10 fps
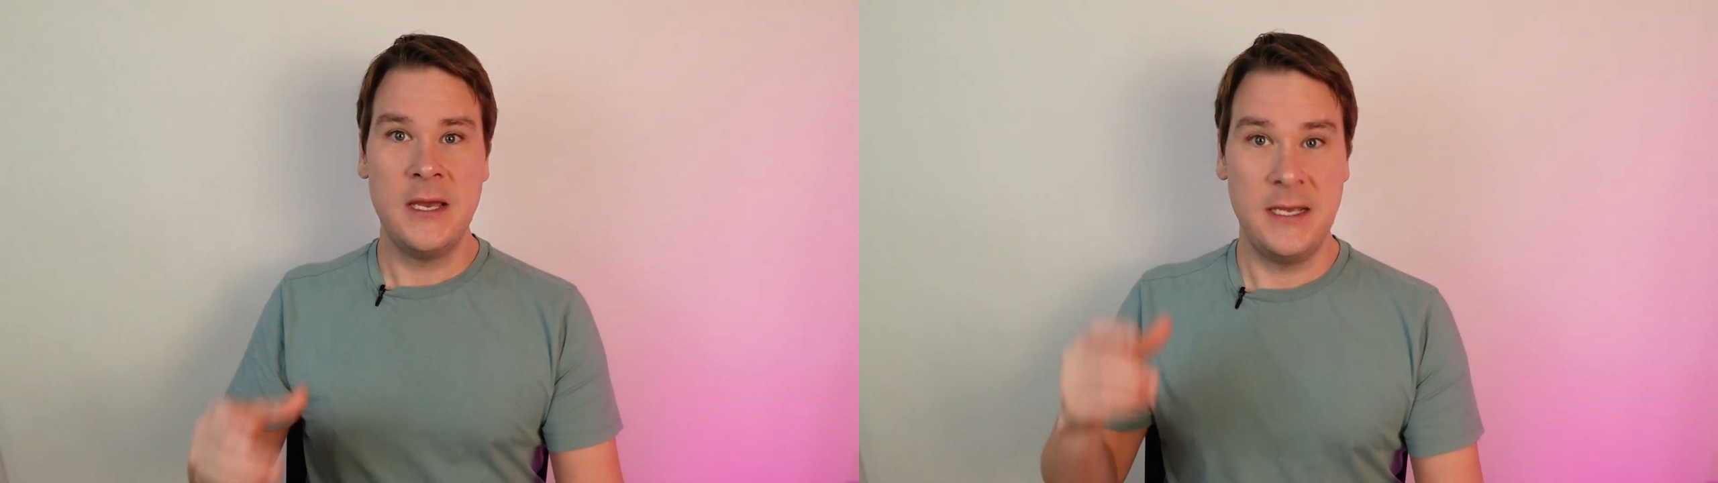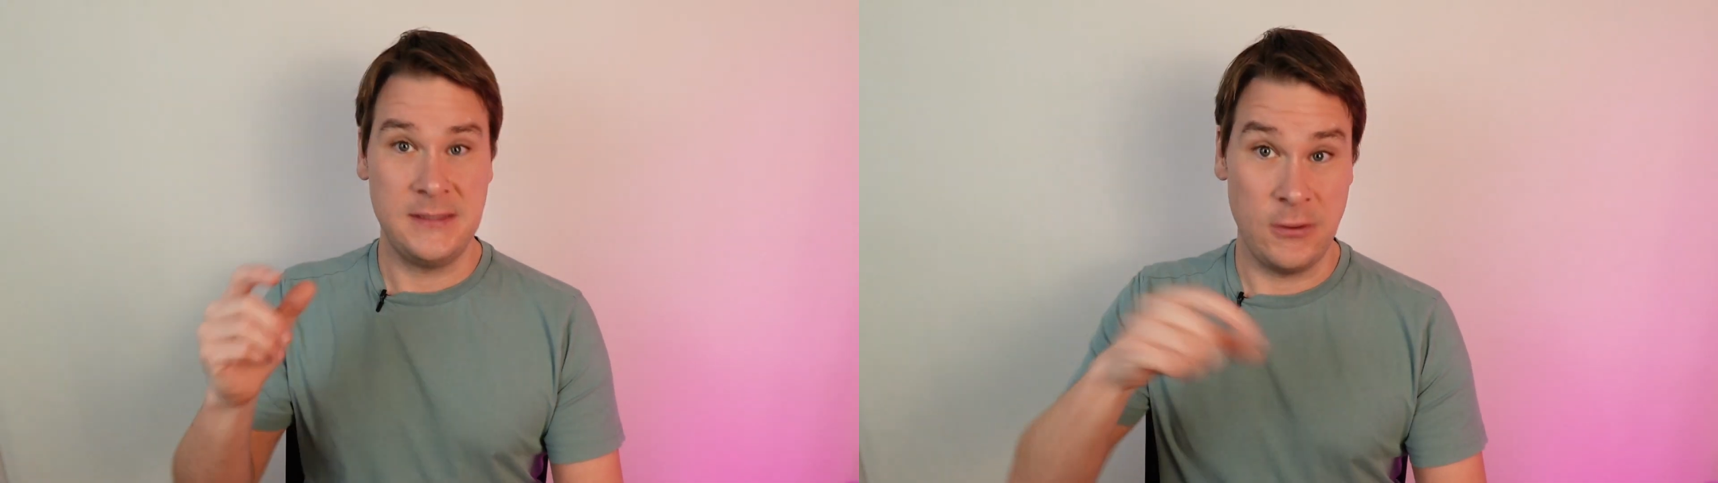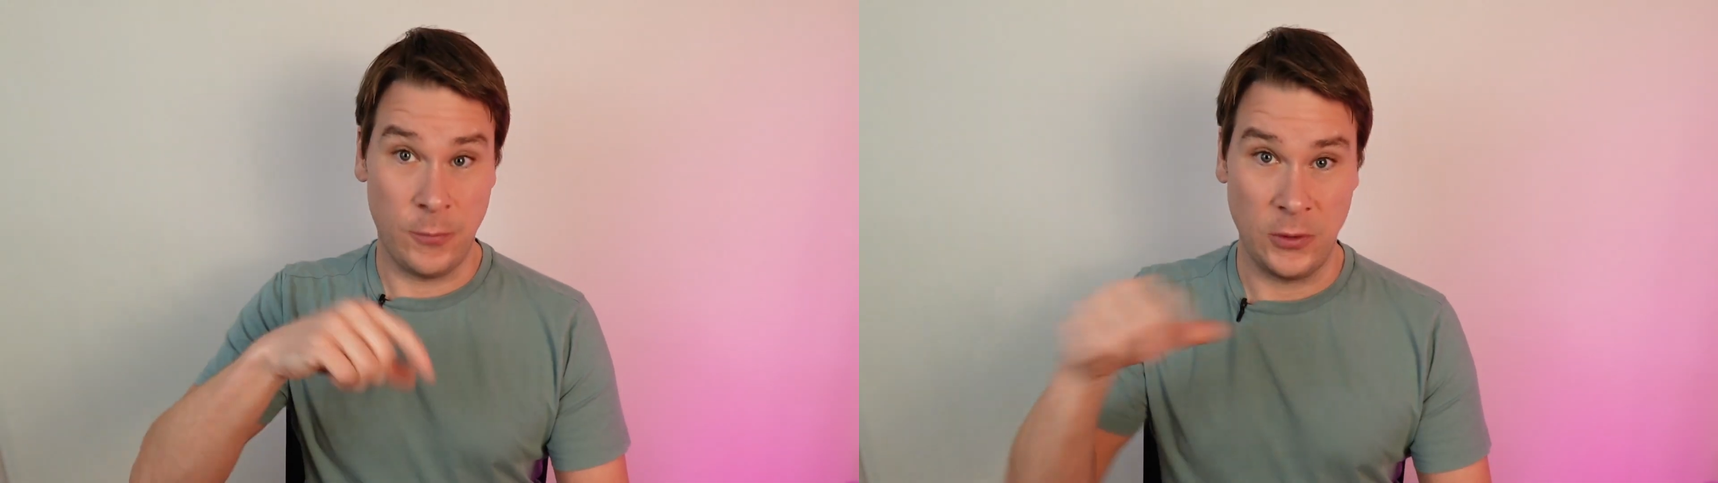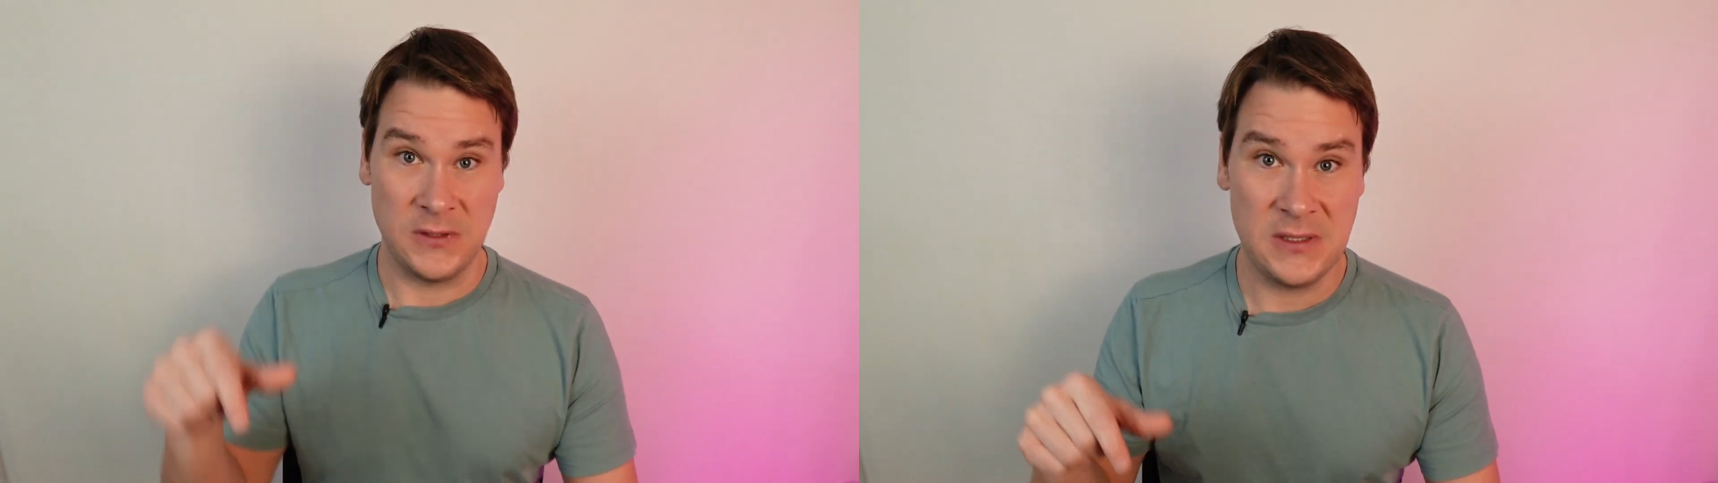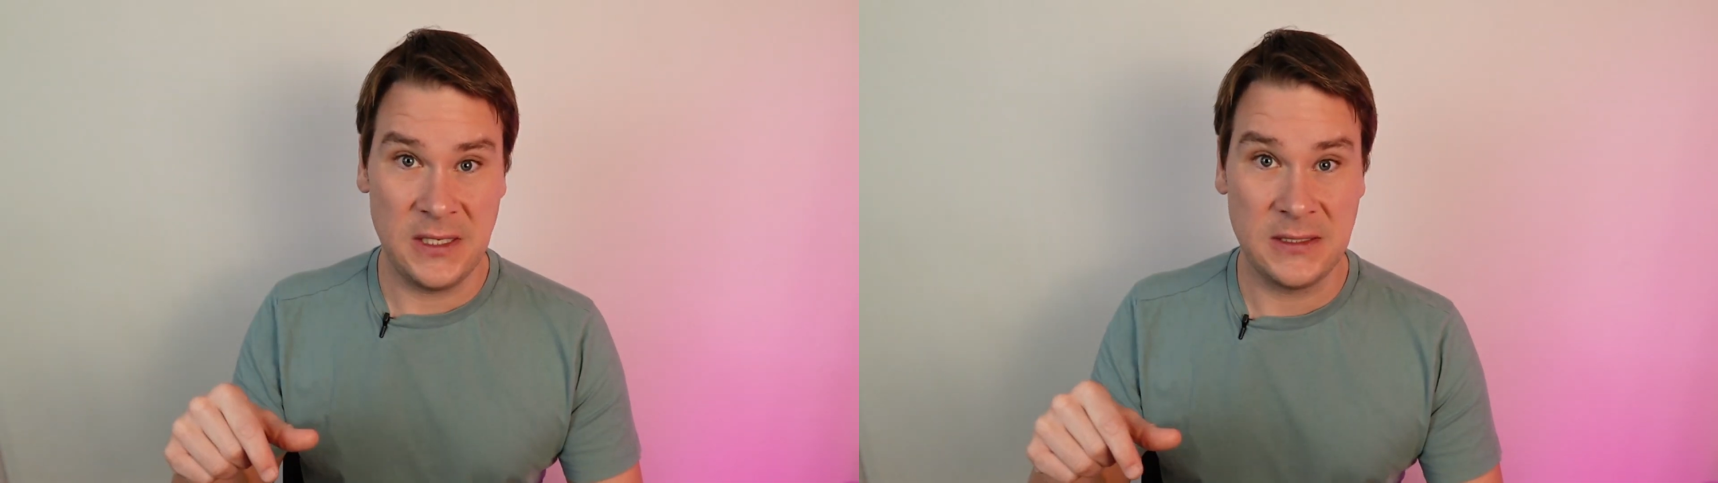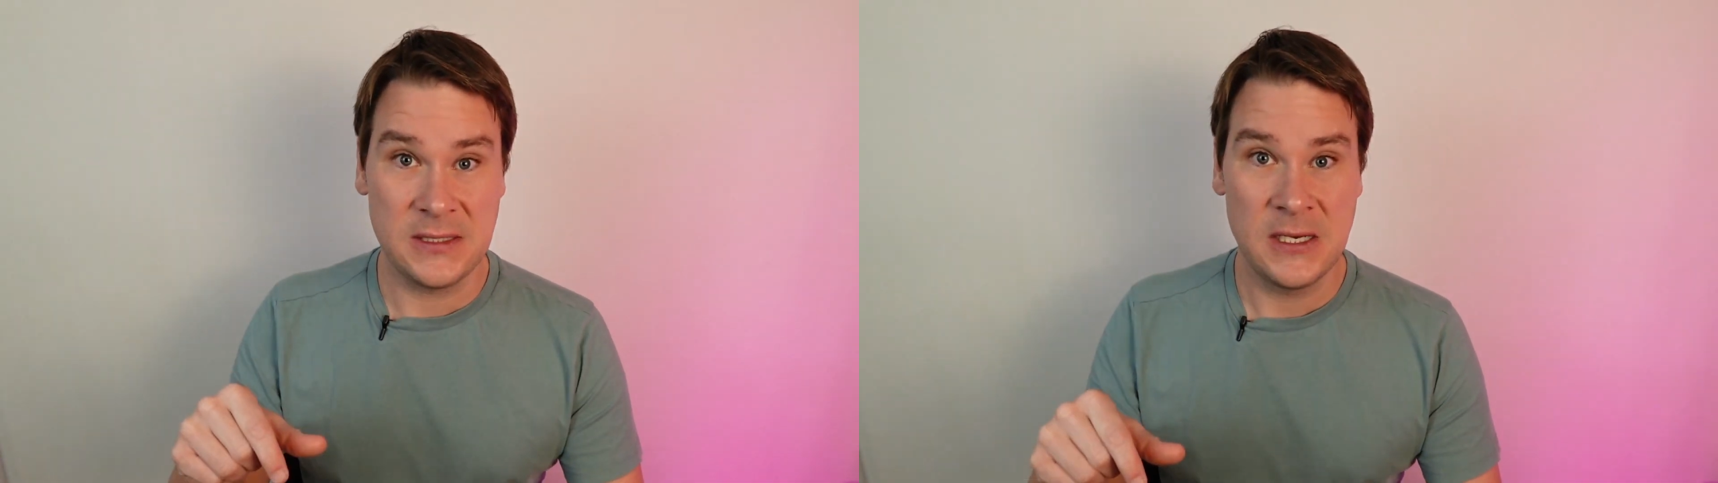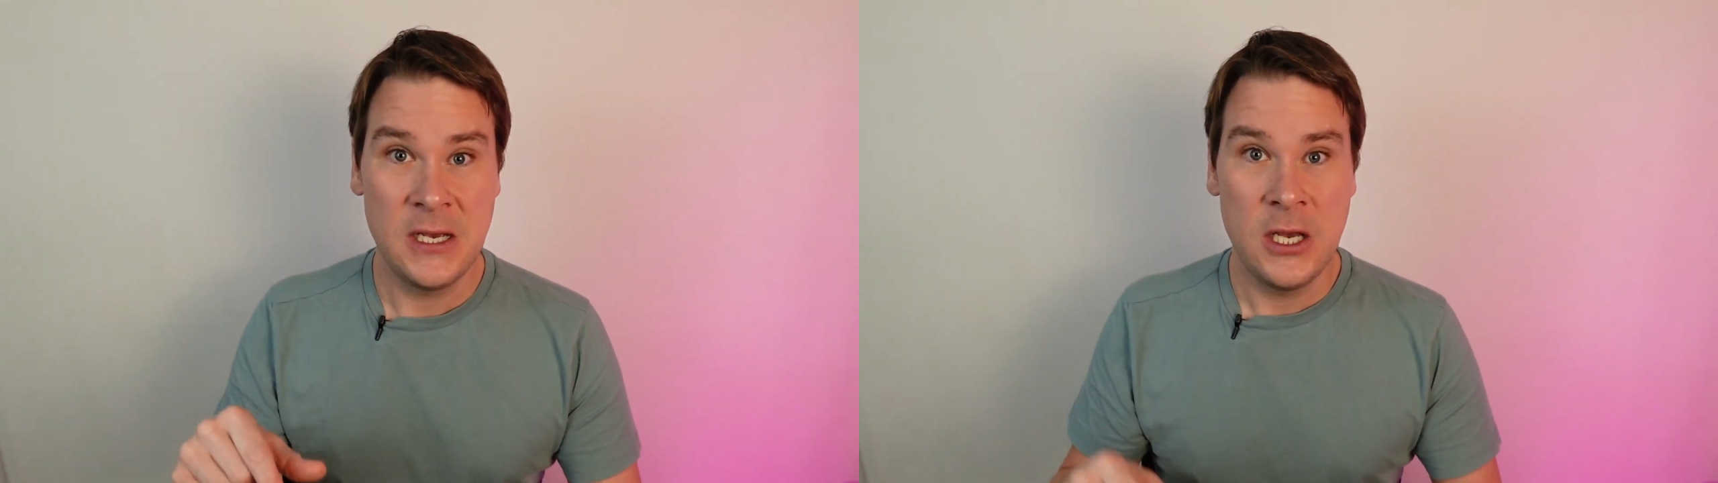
in 0.6,